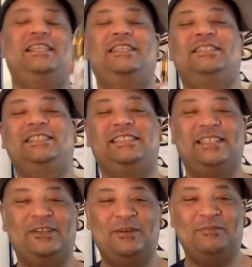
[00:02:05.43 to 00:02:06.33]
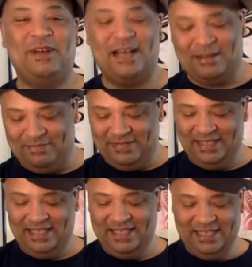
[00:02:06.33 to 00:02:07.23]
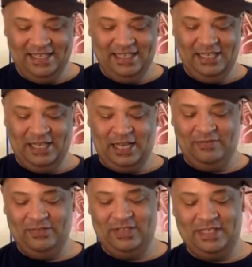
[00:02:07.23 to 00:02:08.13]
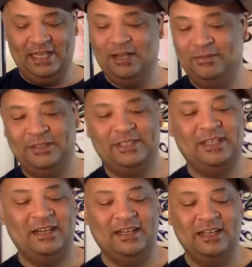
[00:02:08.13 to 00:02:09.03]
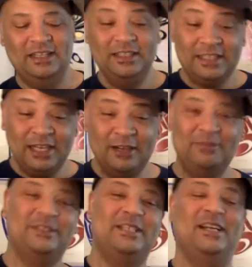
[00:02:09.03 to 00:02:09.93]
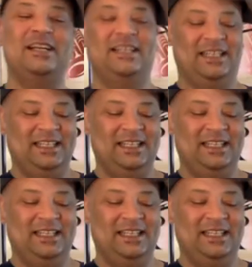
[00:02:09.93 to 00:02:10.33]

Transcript: There's zero pop. Off to a terrible start. Terrible start.